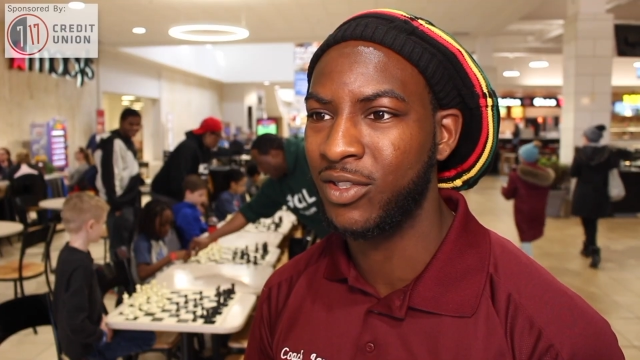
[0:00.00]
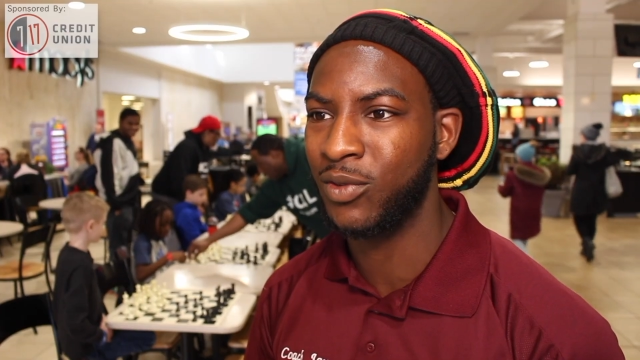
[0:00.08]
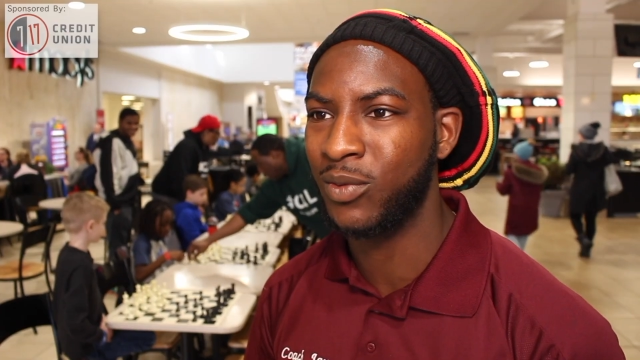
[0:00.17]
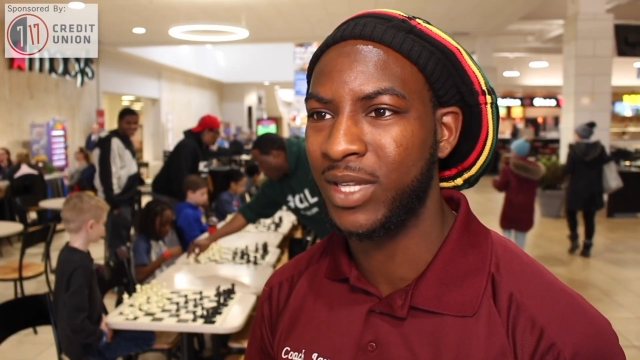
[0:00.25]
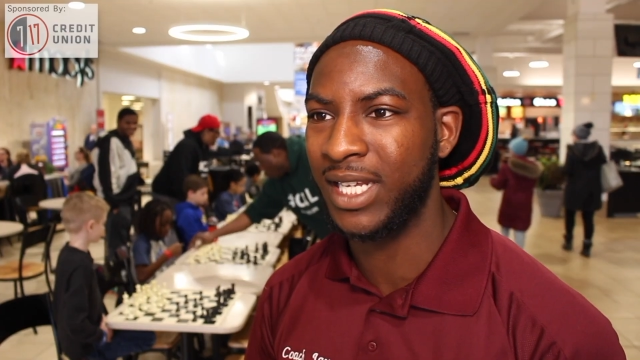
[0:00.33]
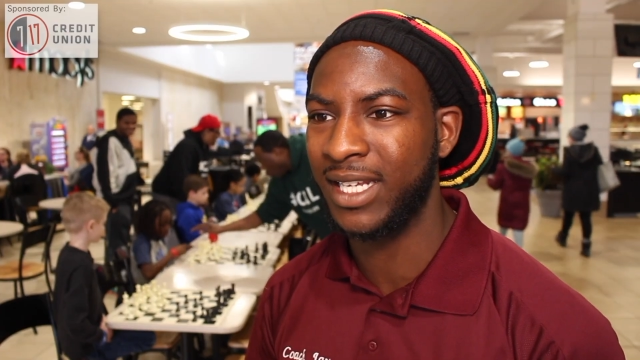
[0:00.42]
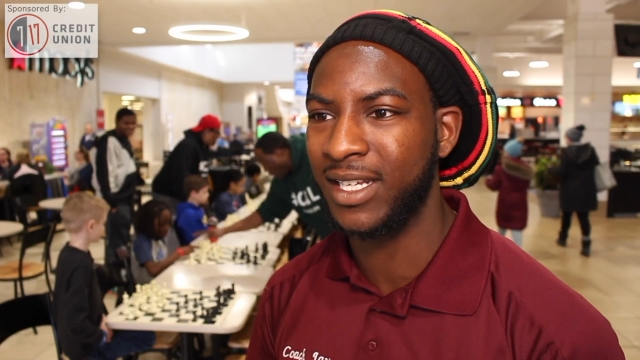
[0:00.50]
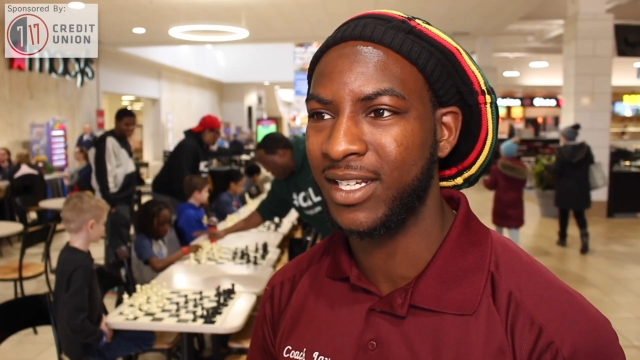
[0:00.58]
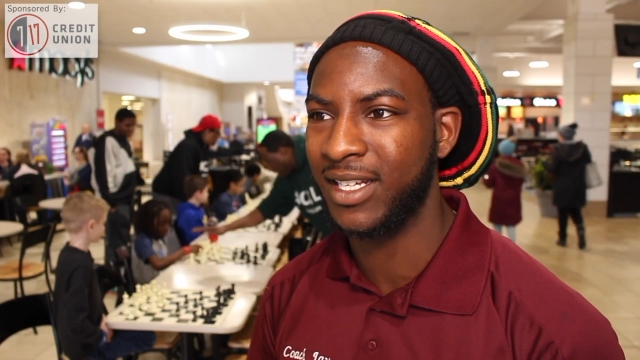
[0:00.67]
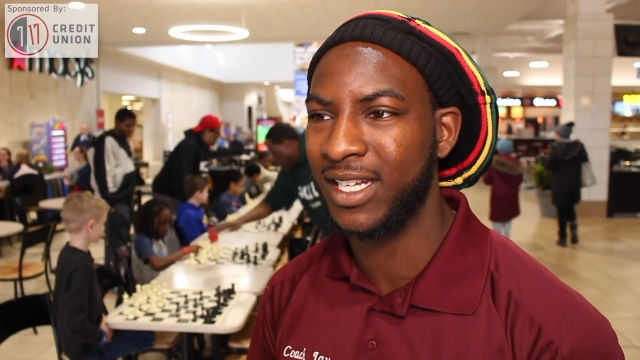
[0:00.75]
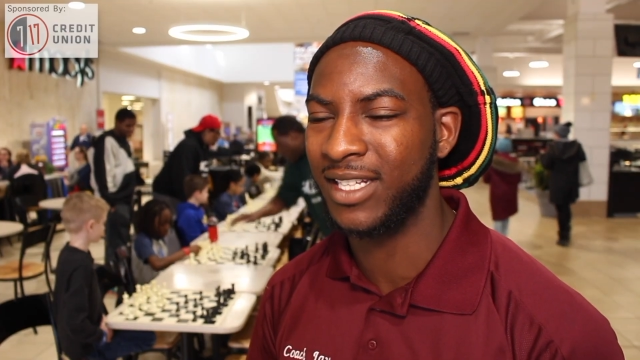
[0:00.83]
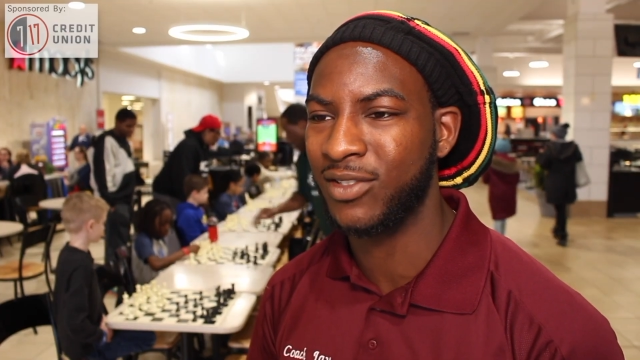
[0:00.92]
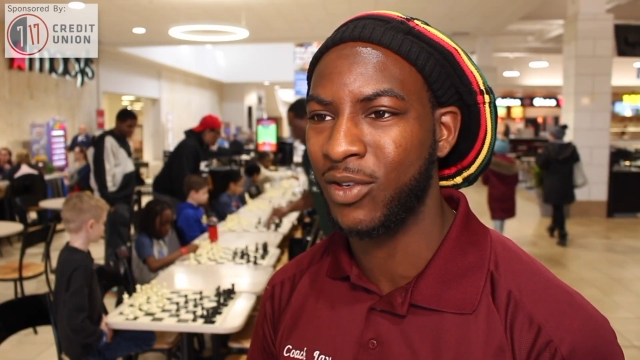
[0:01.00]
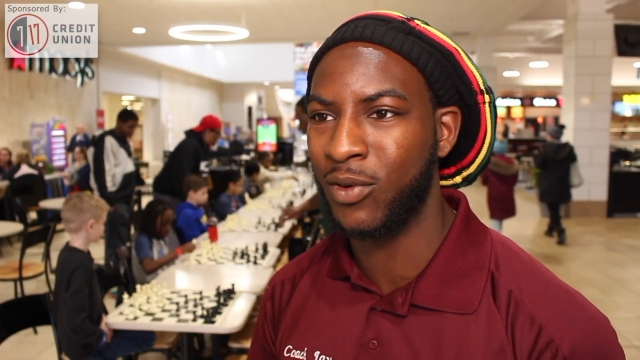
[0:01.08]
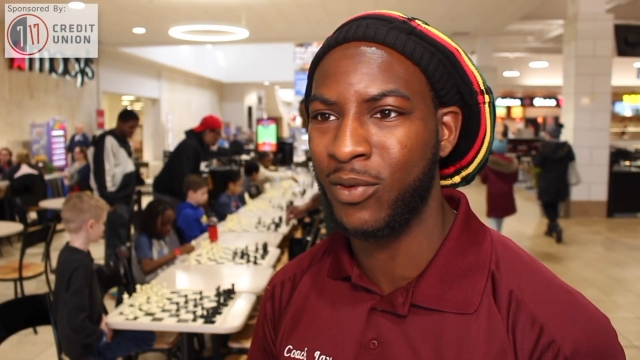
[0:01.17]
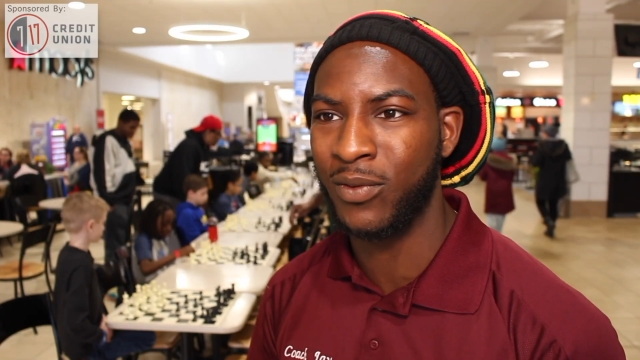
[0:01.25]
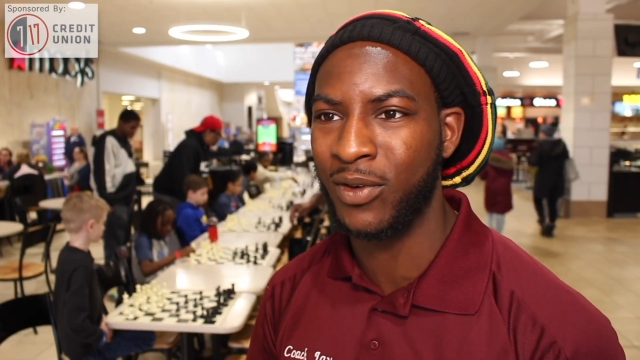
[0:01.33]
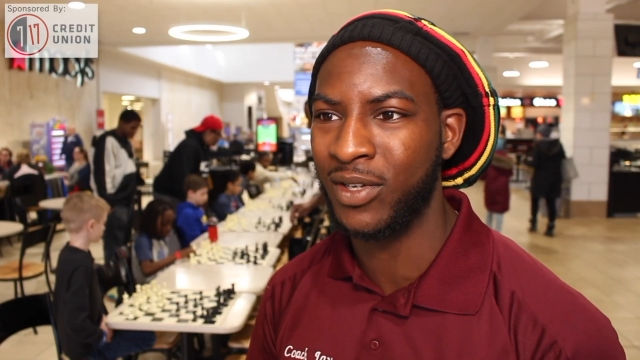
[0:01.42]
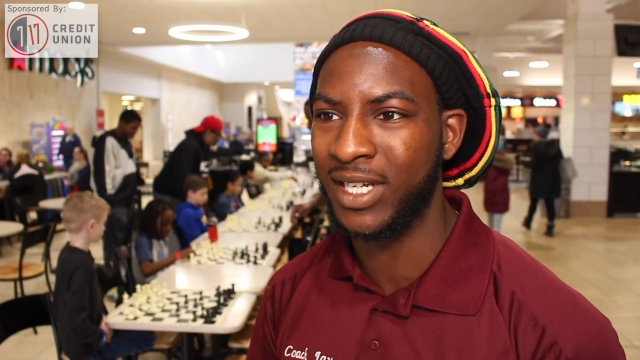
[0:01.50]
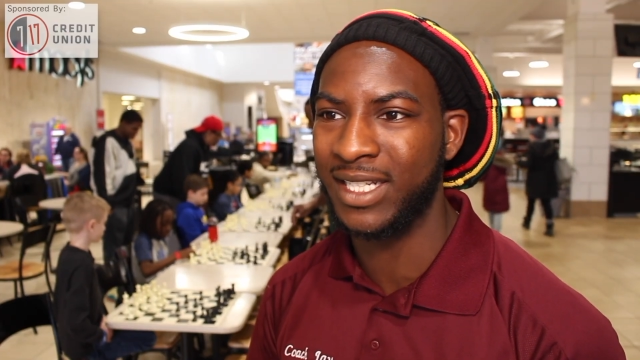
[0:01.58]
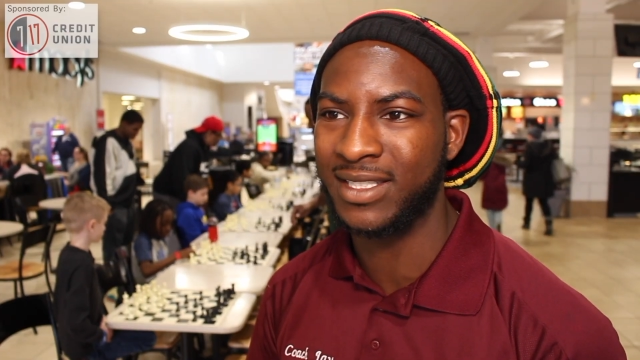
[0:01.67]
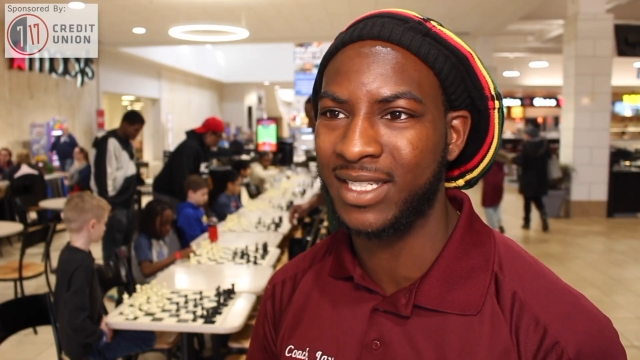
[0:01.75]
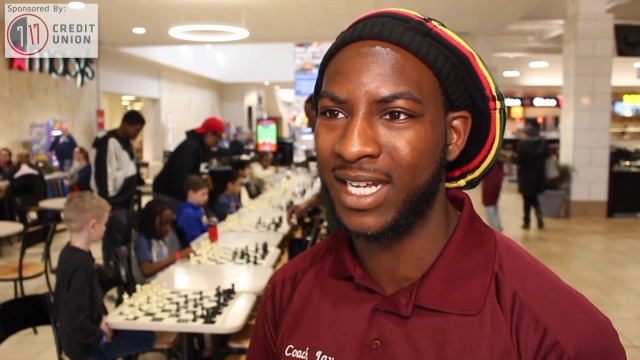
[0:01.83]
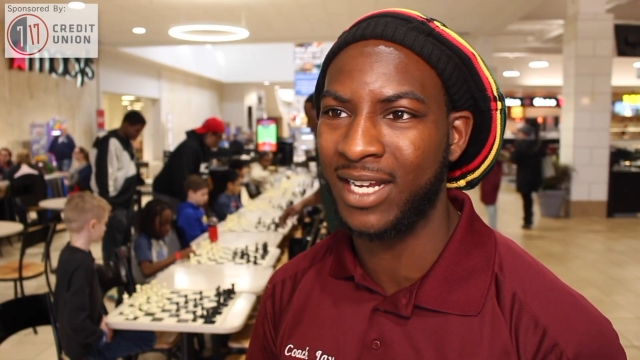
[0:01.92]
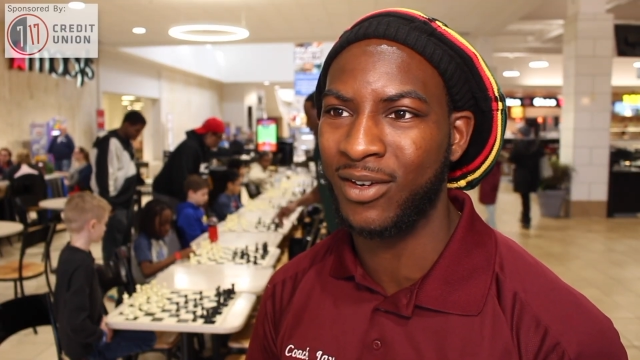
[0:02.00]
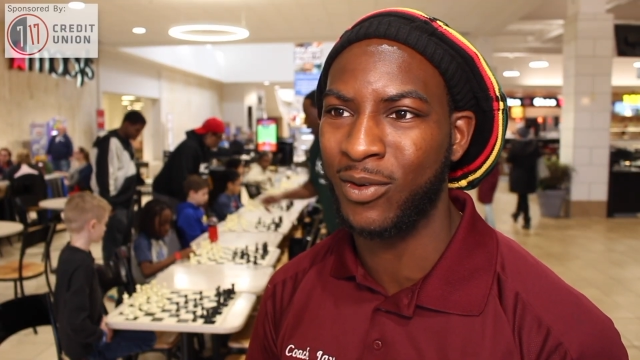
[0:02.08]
you think it's over, it's not